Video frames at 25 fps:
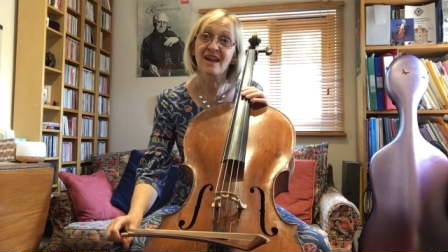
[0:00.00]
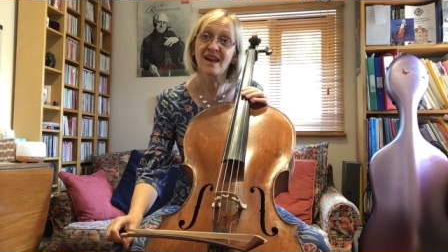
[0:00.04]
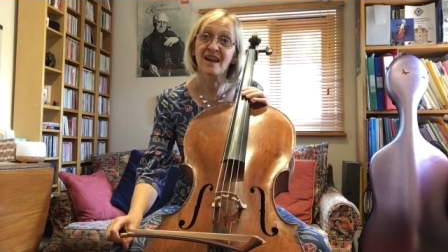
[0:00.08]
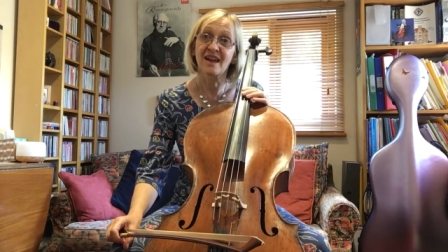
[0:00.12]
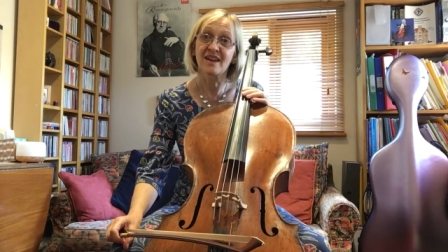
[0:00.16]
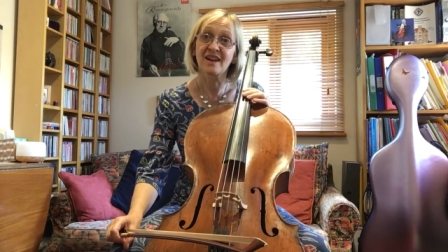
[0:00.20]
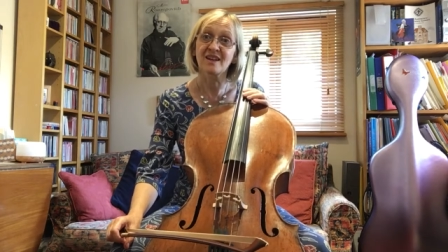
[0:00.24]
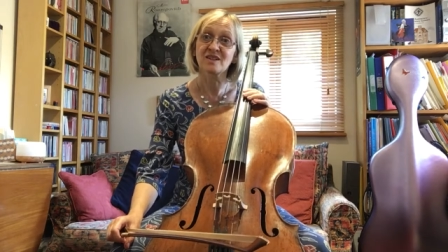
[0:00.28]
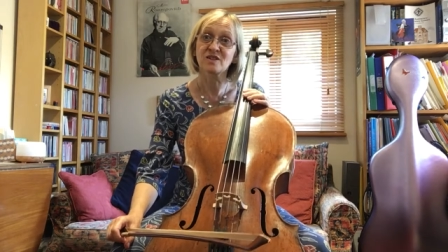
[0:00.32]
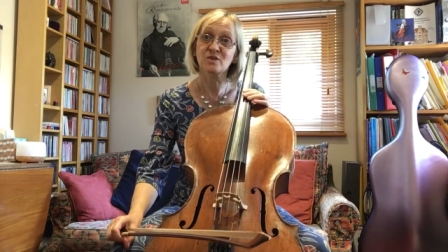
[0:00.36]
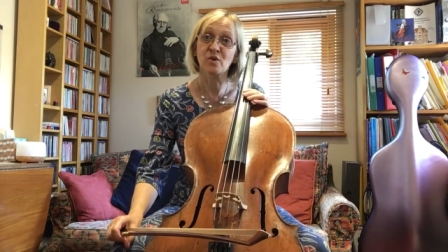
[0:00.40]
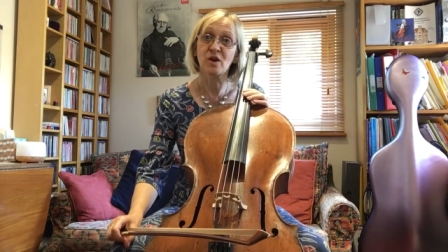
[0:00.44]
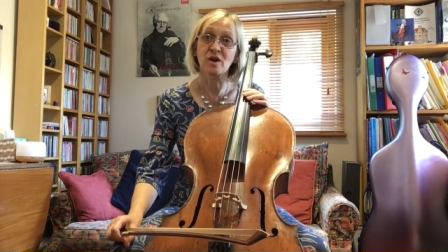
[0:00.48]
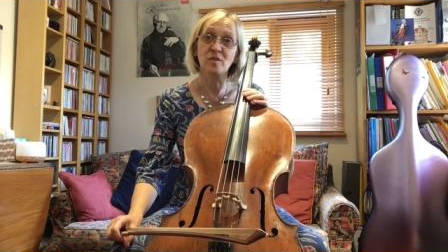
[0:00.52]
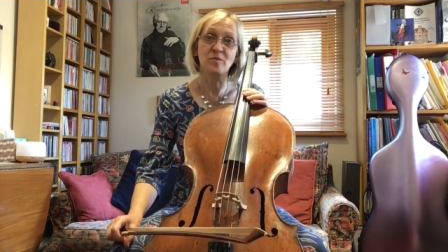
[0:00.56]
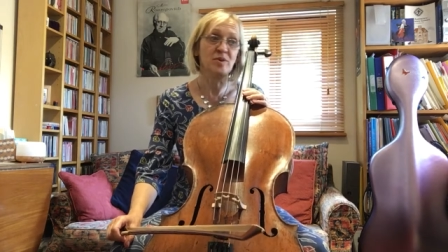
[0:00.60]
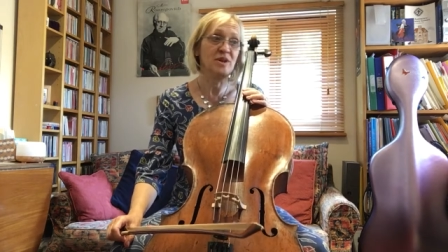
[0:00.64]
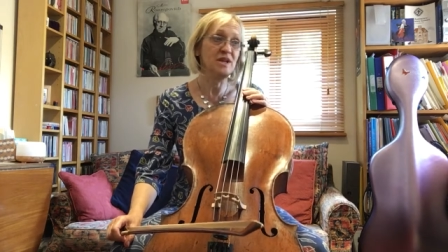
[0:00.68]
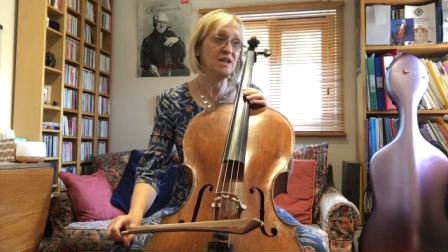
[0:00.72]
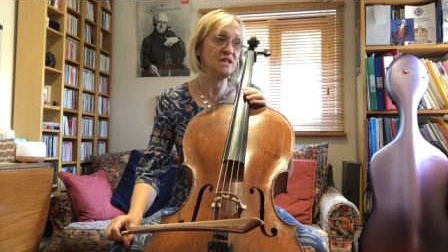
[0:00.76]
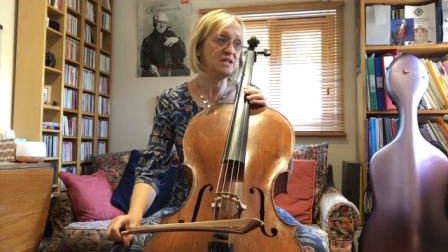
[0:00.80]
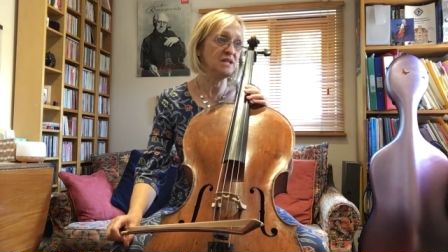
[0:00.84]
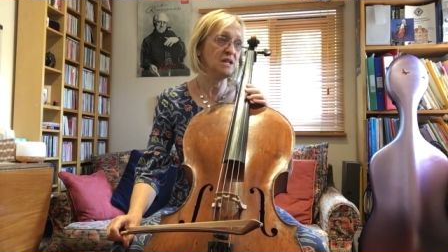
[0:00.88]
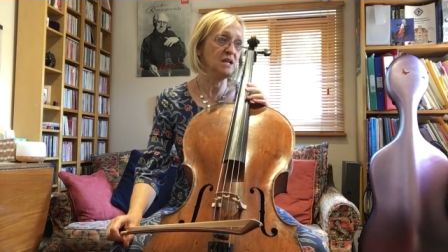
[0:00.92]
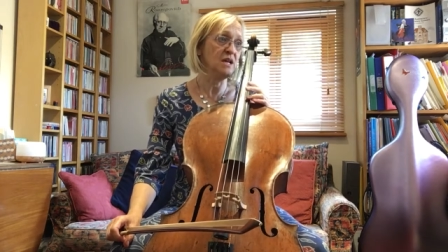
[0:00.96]
That's quite
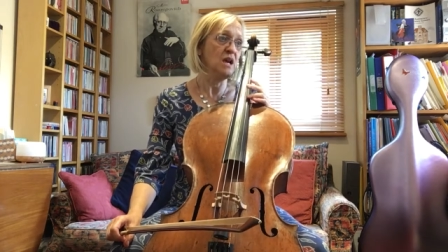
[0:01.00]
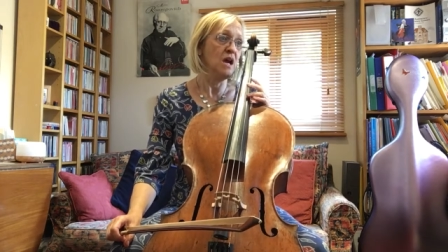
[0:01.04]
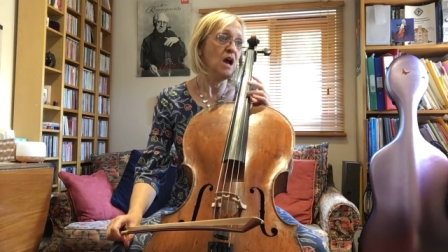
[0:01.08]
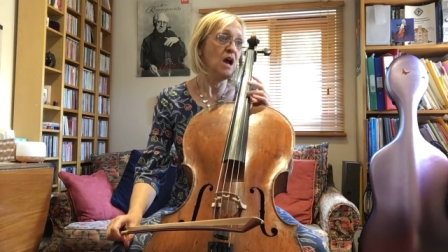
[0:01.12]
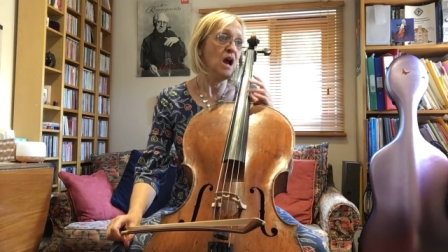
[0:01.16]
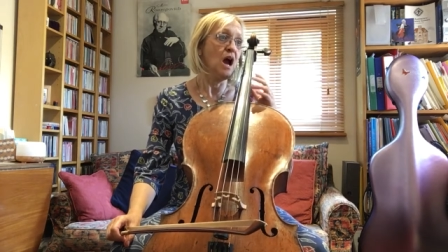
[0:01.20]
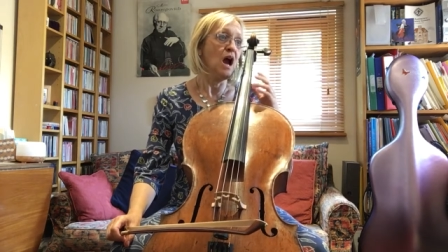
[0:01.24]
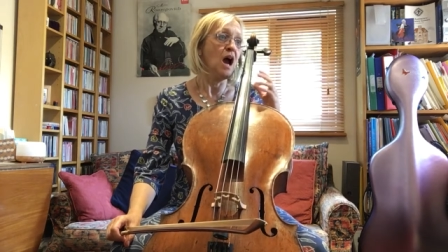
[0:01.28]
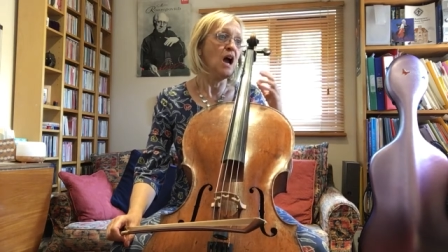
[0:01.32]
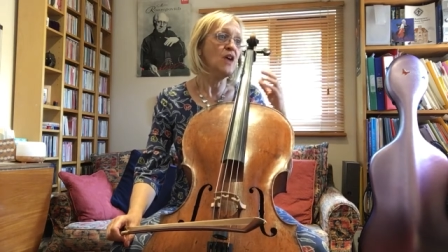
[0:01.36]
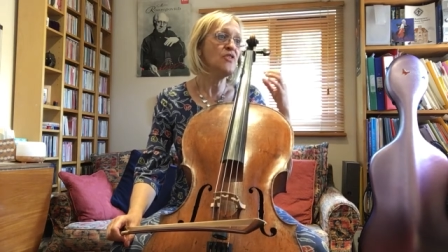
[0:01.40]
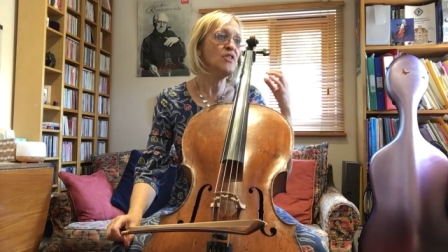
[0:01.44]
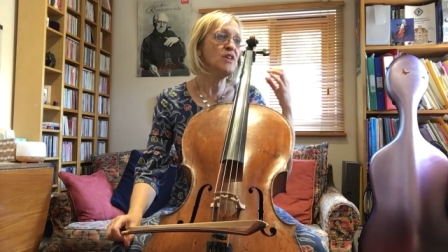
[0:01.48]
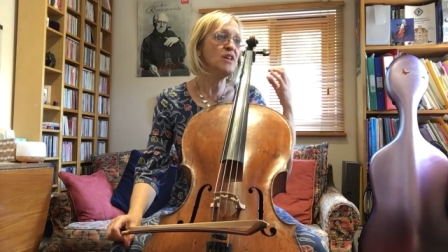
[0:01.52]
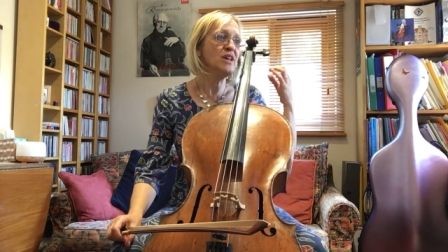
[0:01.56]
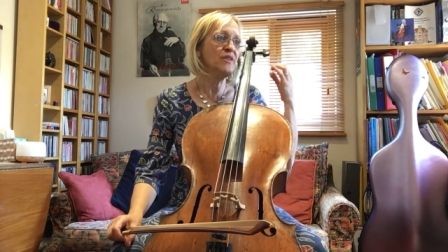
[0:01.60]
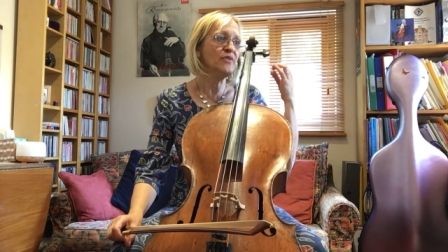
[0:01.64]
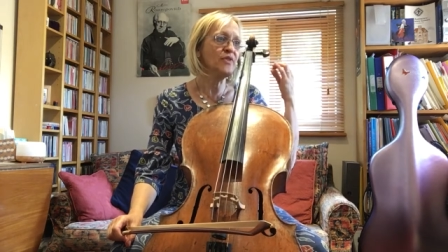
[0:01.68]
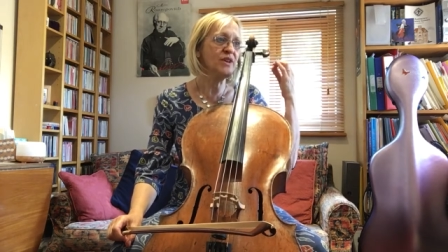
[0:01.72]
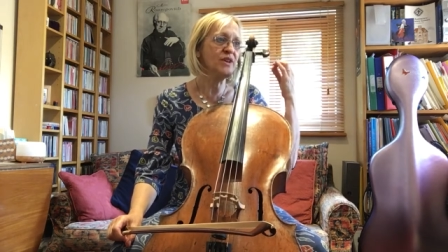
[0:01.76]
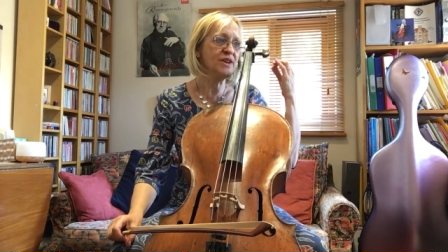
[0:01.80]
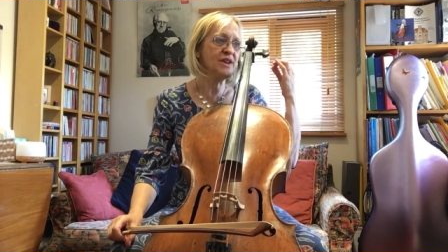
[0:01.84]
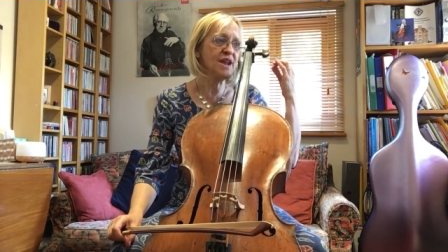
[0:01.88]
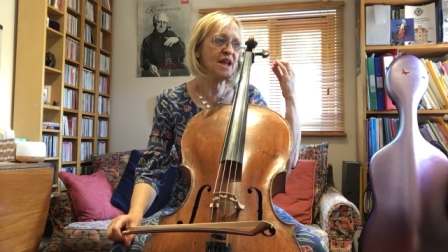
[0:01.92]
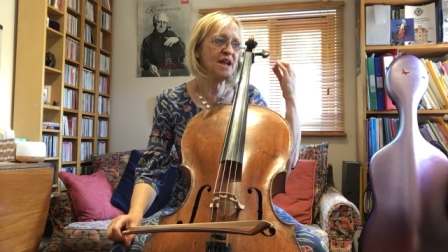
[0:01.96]
pleasing. I think at the
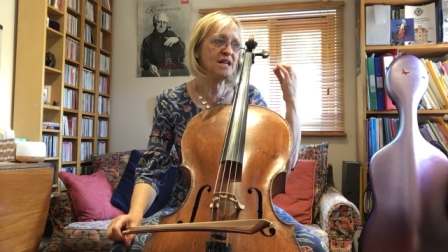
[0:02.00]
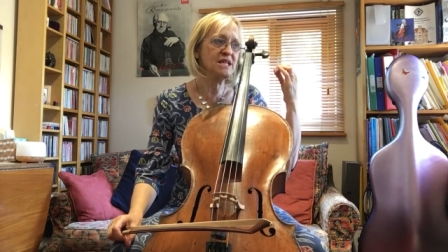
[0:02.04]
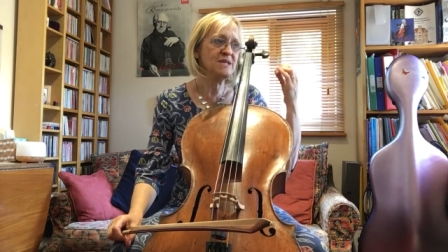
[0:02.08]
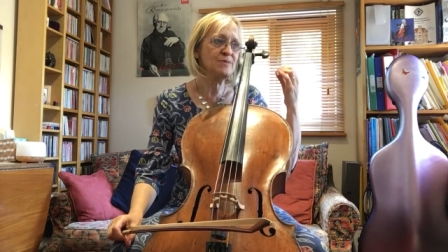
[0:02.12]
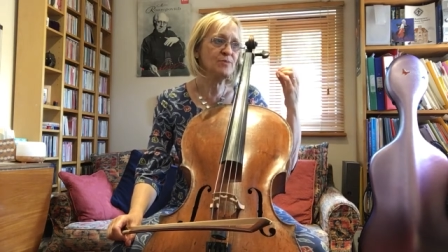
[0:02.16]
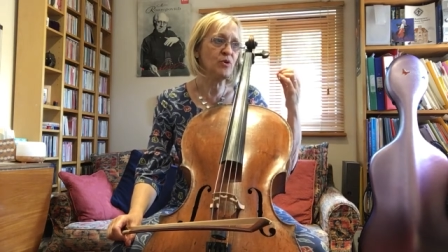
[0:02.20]
next